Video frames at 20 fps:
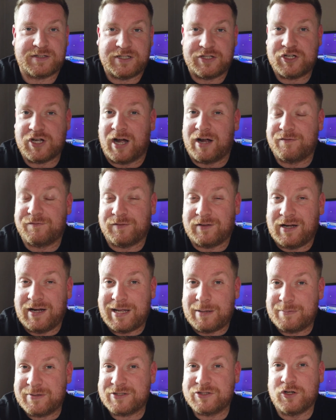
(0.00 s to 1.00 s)
DJI
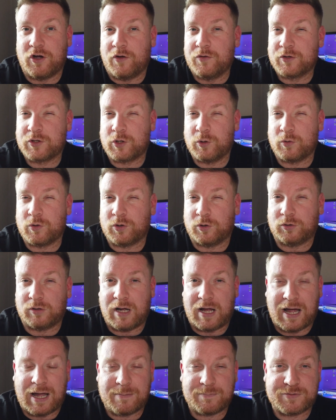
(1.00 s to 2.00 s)
Fly app is not on the
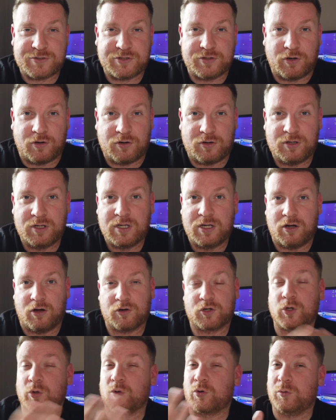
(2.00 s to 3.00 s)
Google App Store
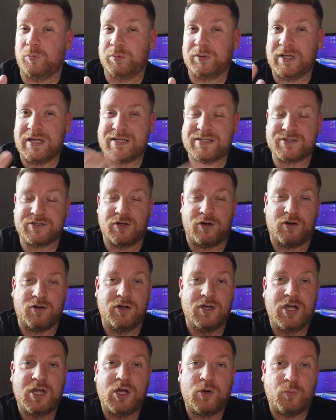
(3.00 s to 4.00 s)
or Google Play
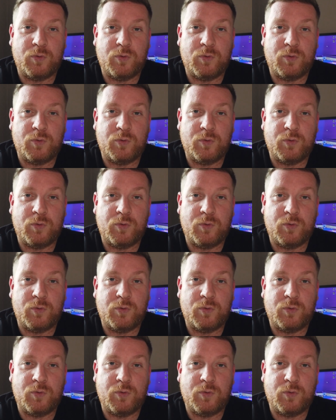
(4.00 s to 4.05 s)
Store,